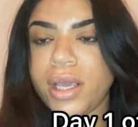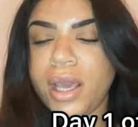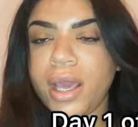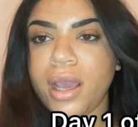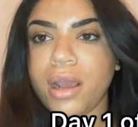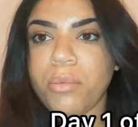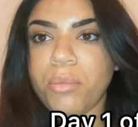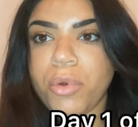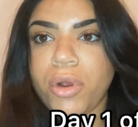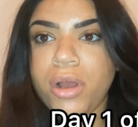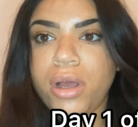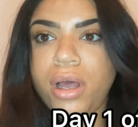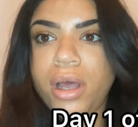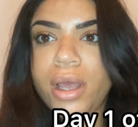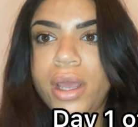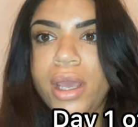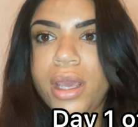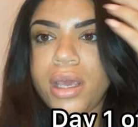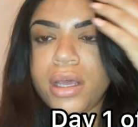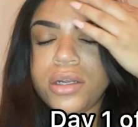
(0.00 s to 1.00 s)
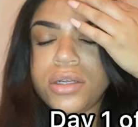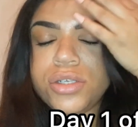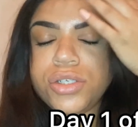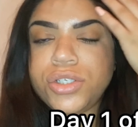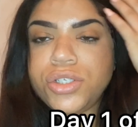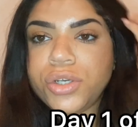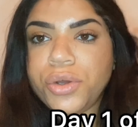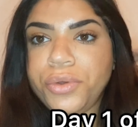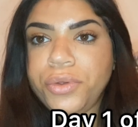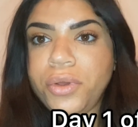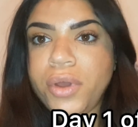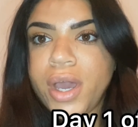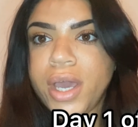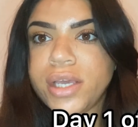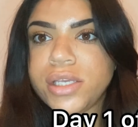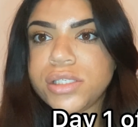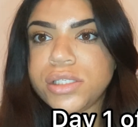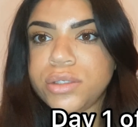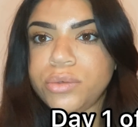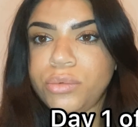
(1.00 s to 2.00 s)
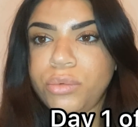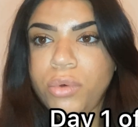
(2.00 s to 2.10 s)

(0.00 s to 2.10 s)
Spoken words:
camera and show you guys